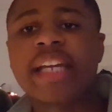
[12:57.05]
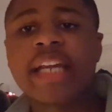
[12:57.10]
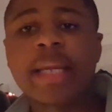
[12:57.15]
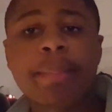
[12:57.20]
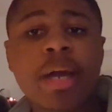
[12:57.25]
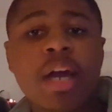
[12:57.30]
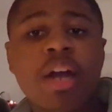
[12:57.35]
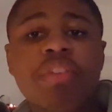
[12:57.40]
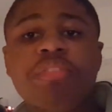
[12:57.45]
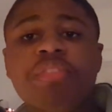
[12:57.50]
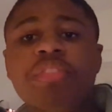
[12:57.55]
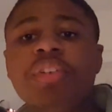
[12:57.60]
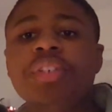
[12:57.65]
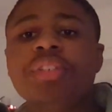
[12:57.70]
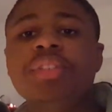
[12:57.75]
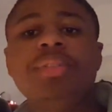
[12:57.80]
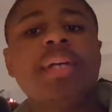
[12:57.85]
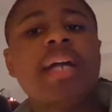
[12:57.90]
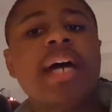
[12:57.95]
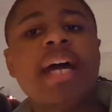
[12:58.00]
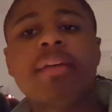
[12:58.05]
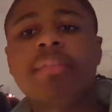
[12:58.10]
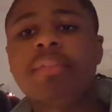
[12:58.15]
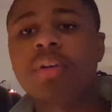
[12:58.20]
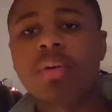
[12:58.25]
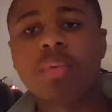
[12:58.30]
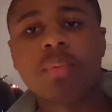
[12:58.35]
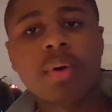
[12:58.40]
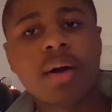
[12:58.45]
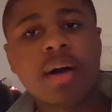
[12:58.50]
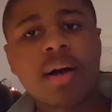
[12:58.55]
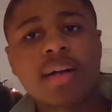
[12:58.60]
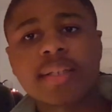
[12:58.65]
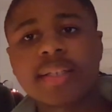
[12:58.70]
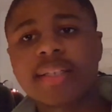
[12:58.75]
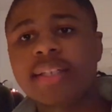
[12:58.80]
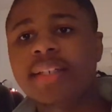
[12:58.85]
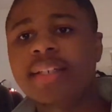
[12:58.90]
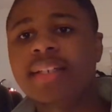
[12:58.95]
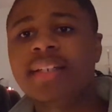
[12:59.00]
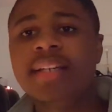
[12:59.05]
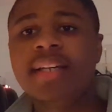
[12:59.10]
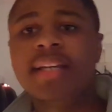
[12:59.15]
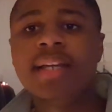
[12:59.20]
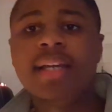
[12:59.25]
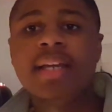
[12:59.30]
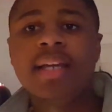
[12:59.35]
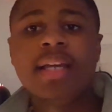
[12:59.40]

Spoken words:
You even take them out for a drive or a walk.